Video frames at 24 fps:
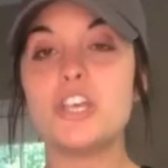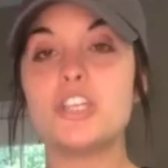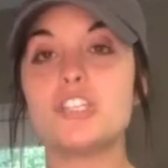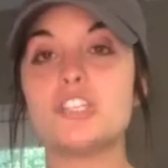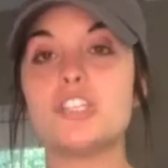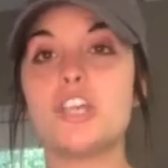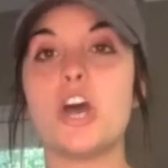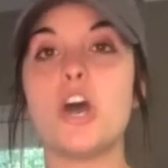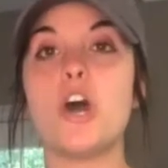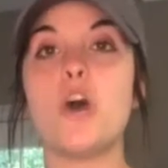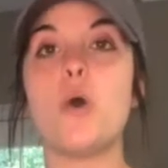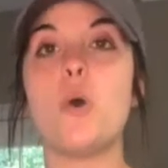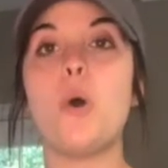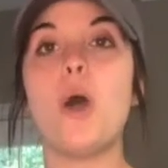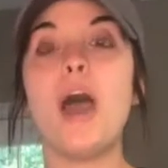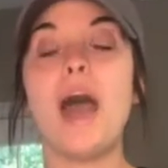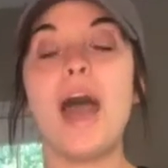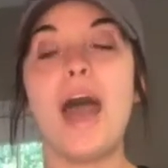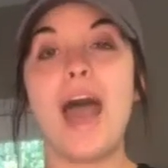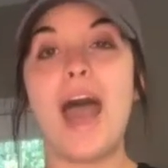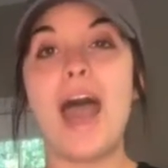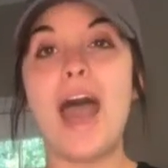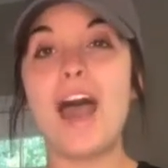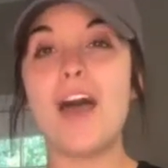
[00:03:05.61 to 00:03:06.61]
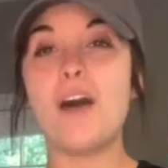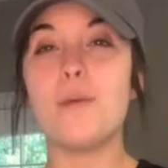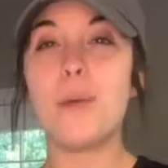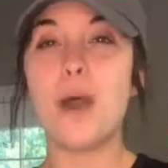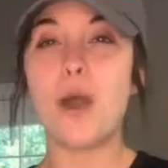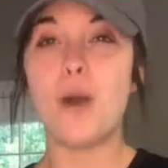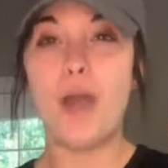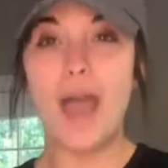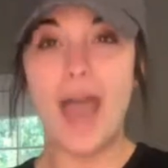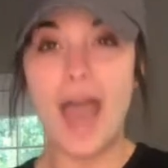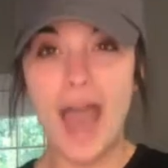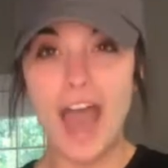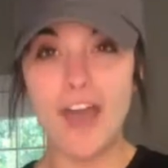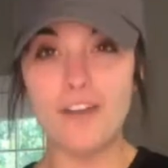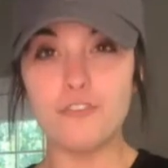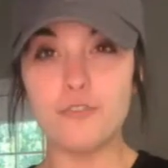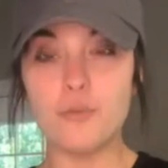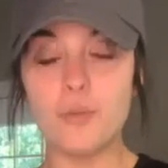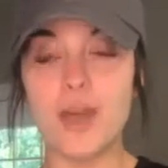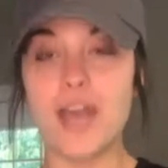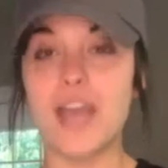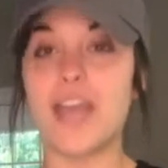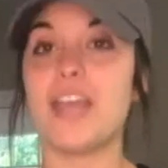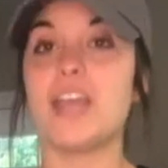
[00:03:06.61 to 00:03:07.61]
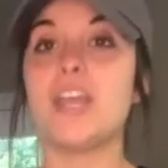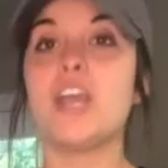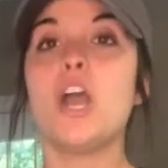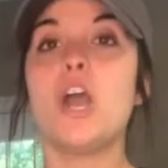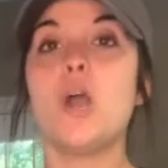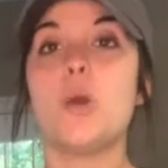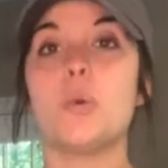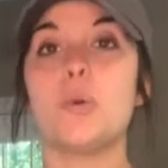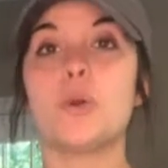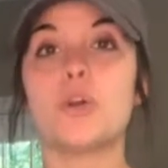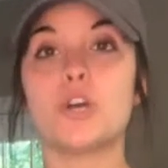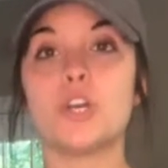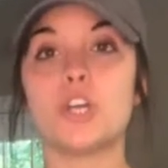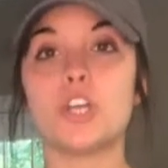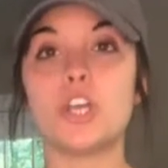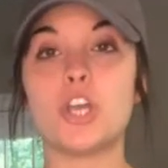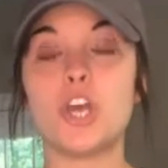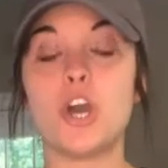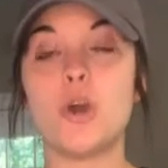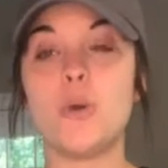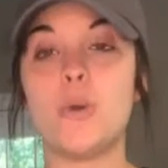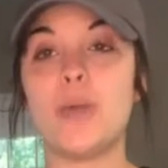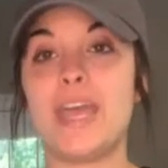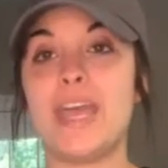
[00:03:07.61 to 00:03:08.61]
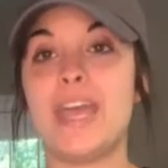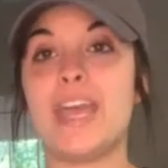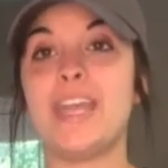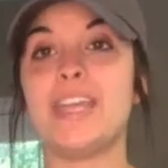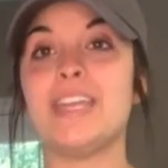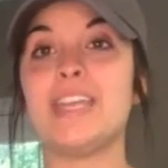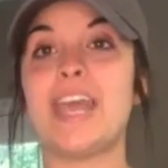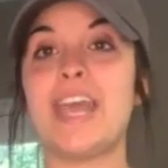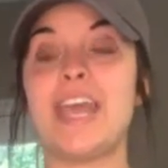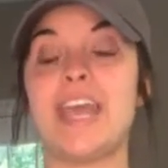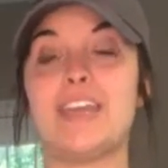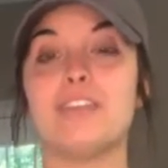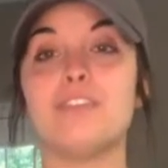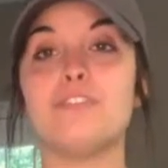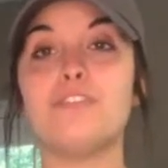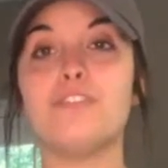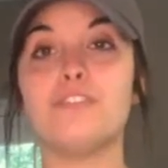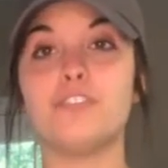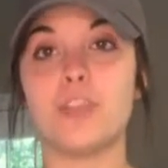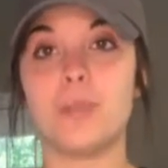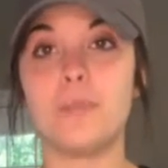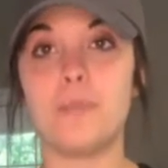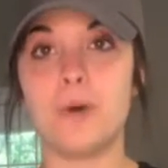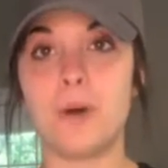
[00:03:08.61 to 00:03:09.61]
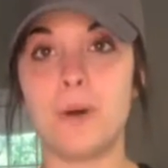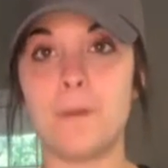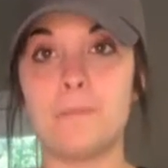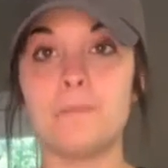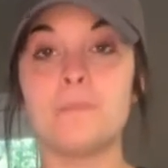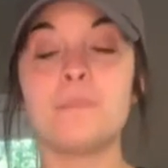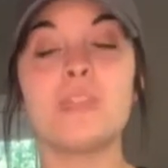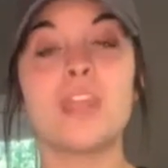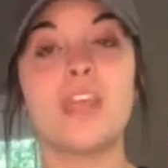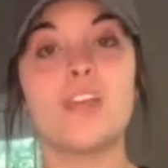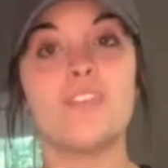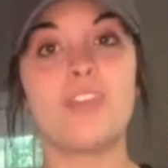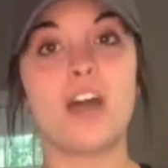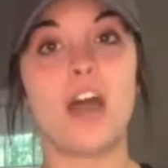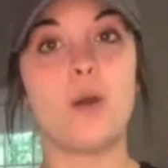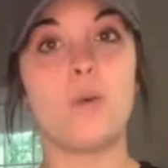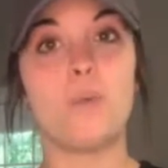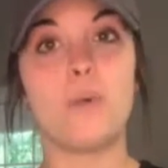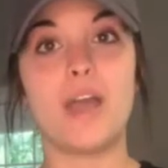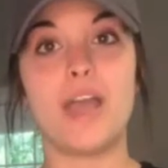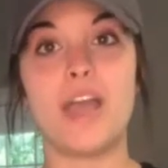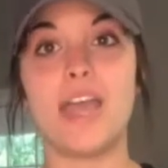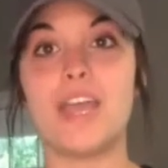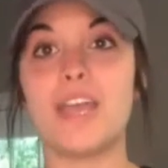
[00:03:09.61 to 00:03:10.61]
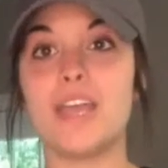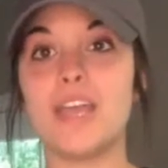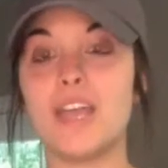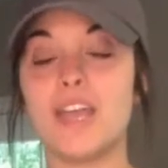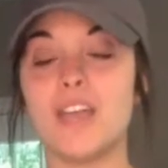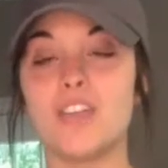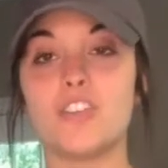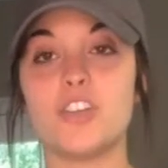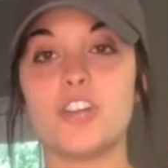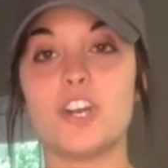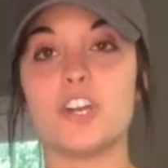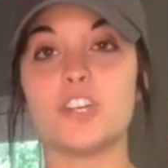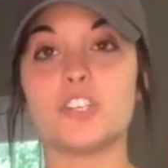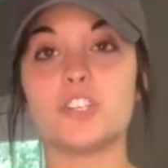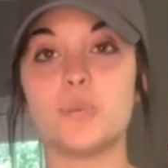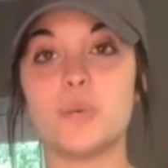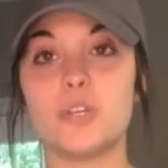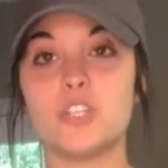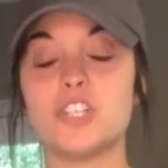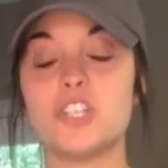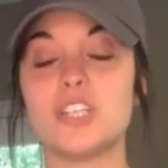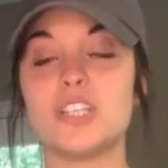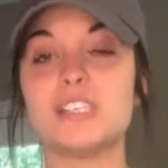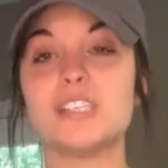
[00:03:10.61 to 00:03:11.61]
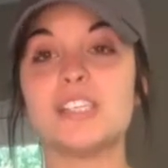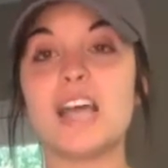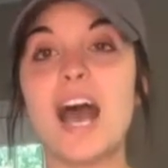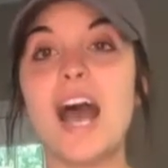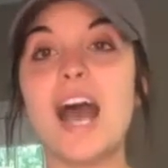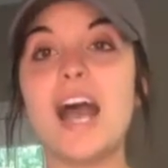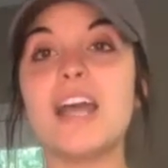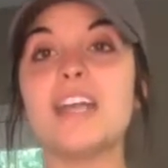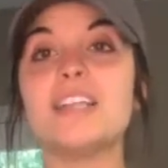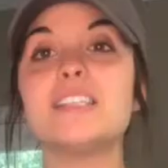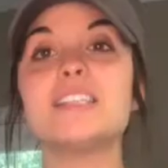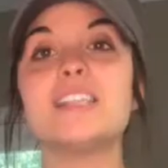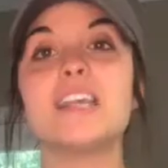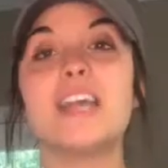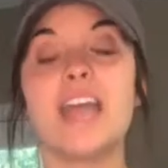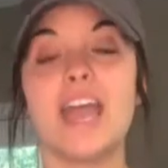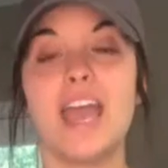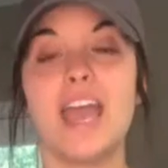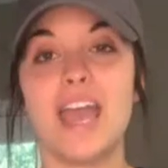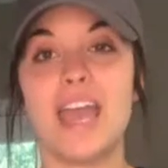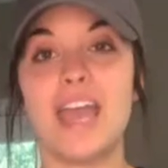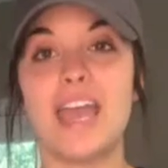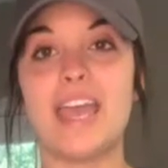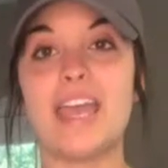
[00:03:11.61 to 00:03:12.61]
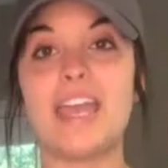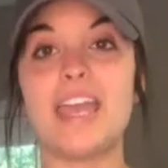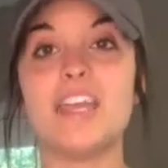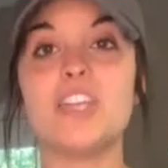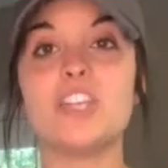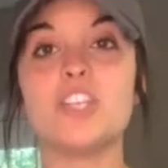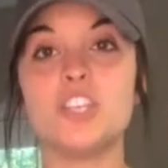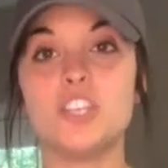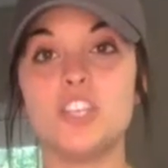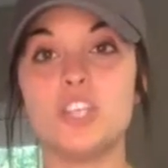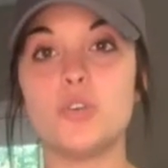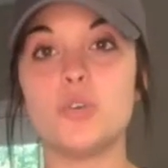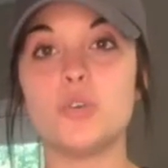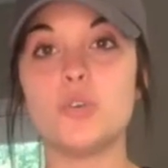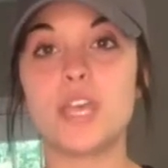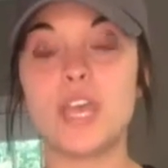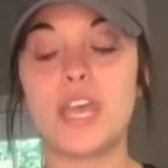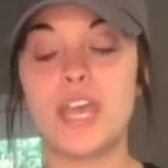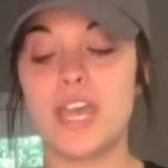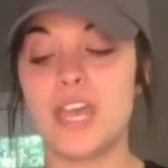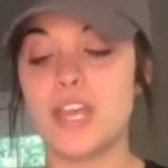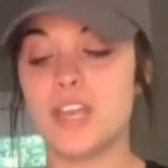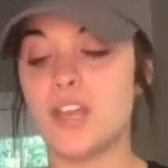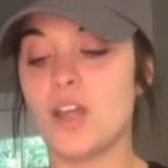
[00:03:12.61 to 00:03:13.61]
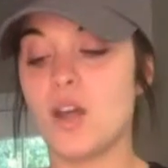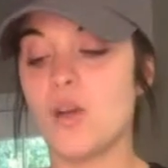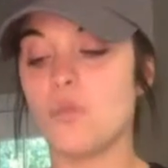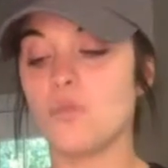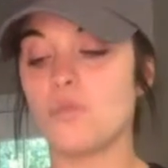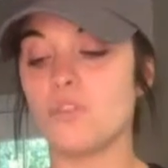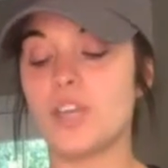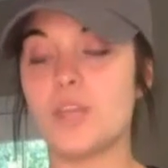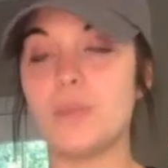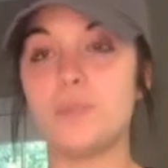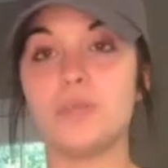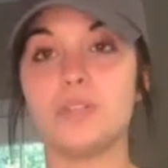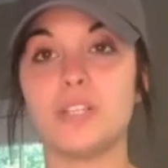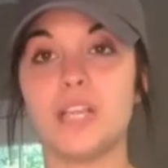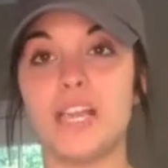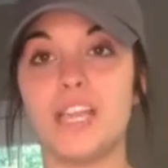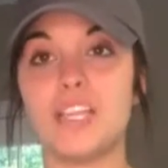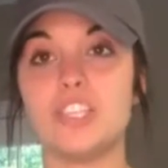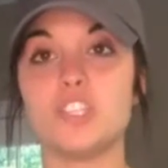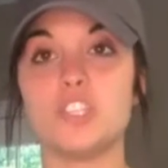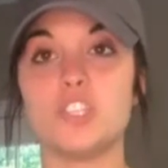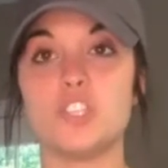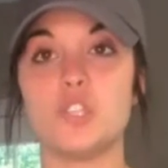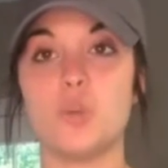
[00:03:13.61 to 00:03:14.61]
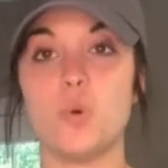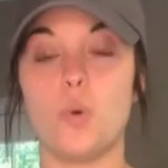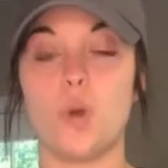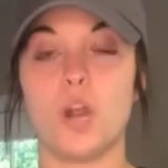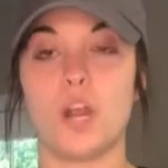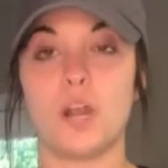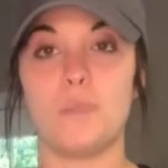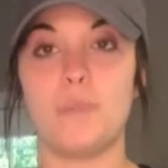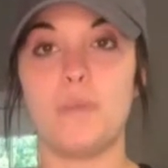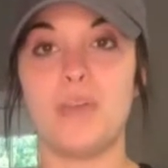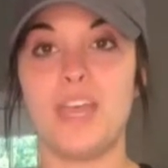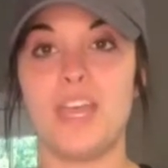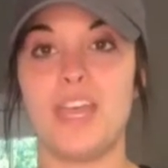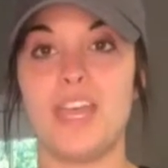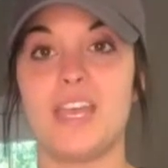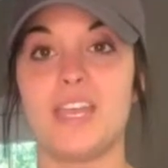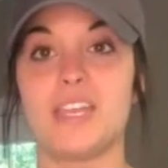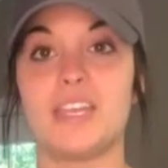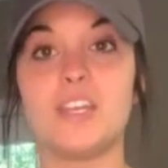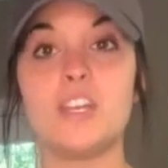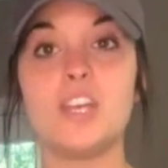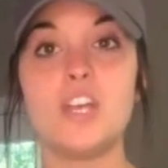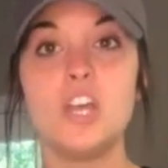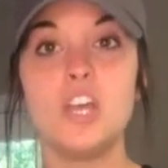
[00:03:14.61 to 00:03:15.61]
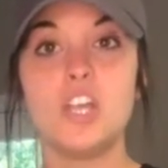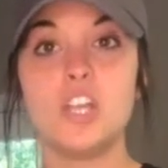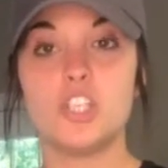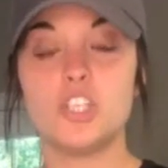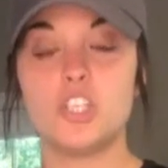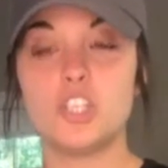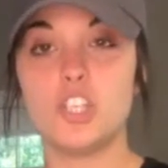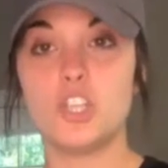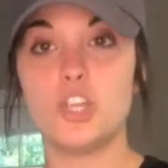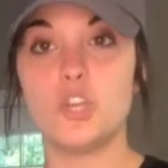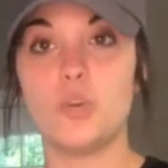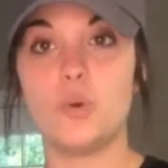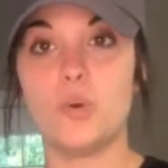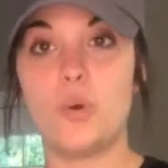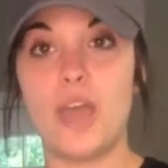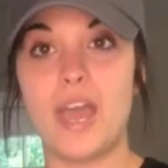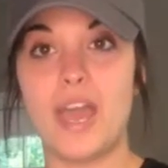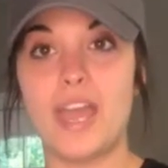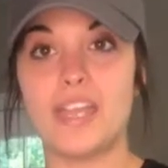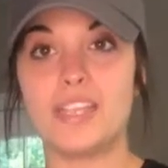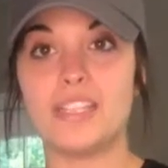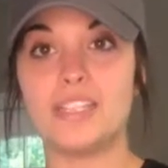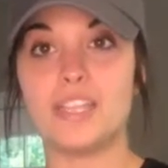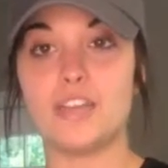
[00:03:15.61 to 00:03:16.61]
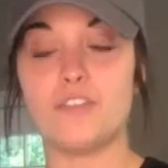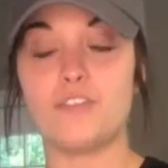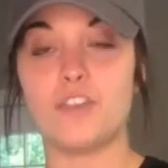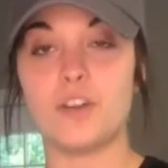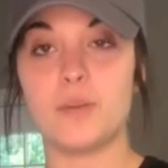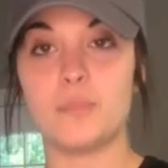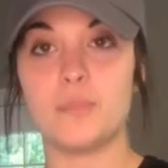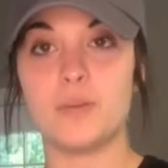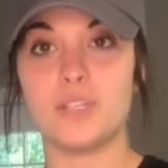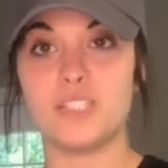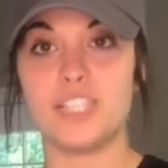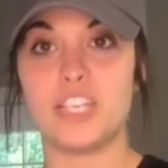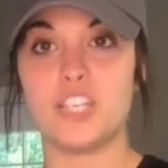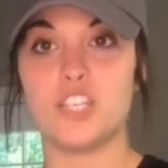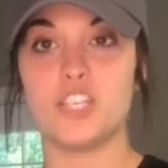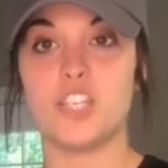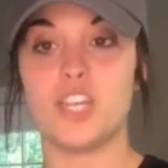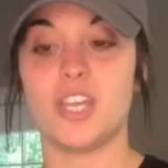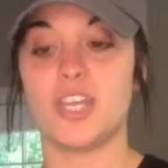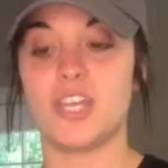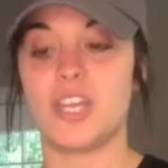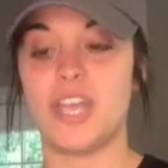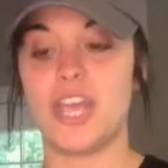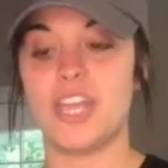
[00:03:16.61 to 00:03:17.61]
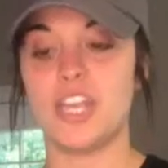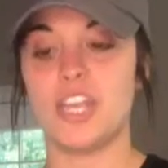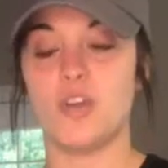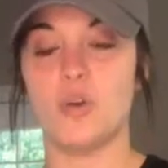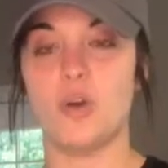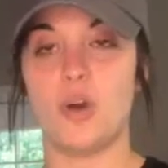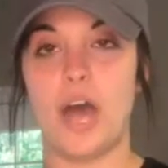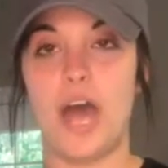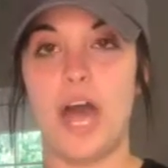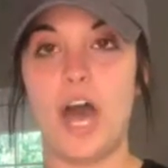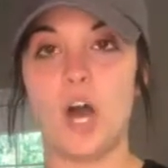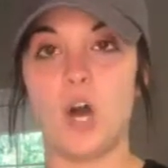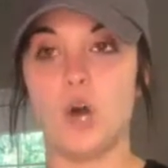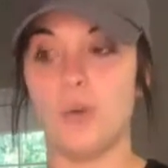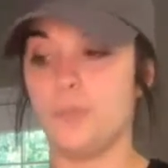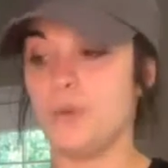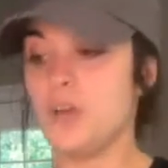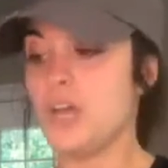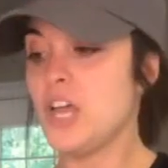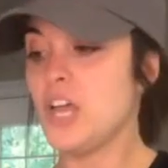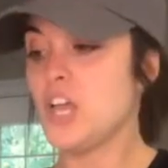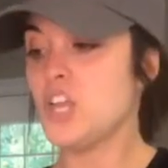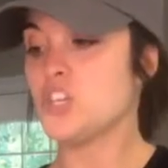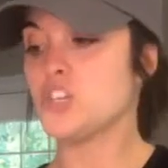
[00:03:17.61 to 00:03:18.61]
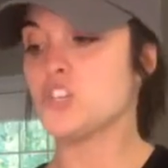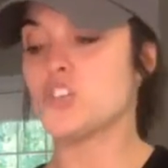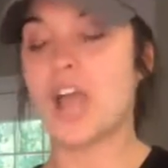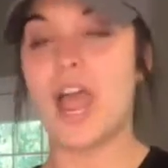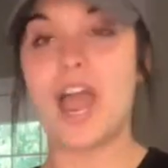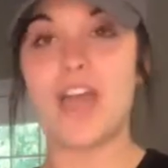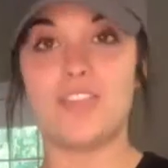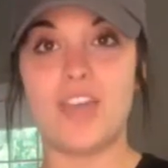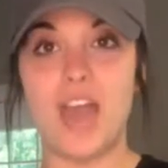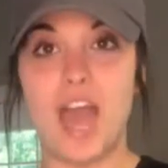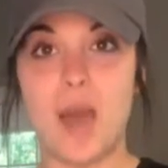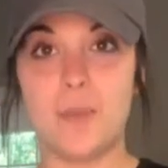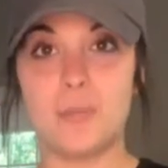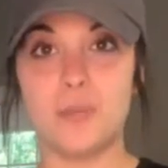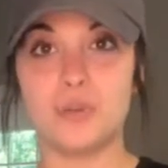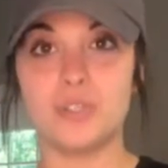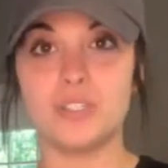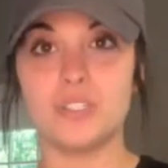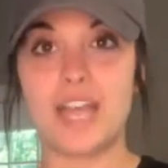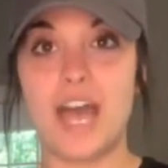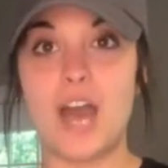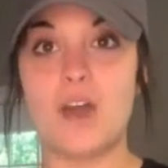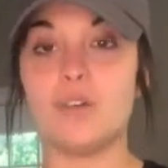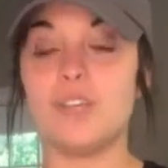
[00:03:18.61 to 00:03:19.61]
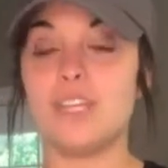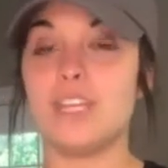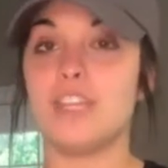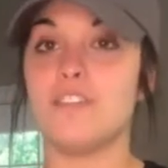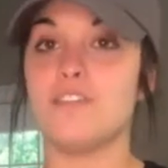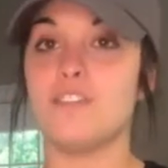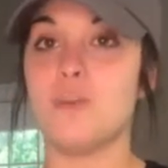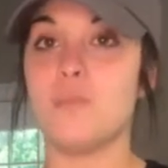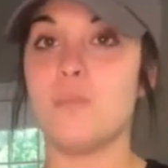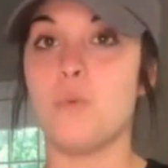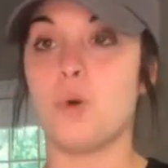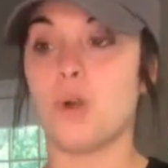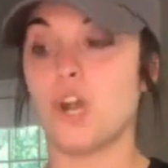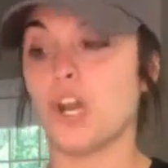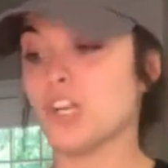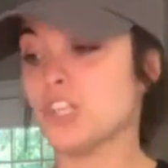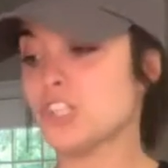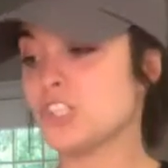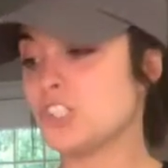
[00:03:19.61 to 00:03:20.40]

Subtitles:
So about halfway, we're going to go in and flip them. That way they're switching sides, and you can replace your pan to a different position, and it will help dry the apples out even more.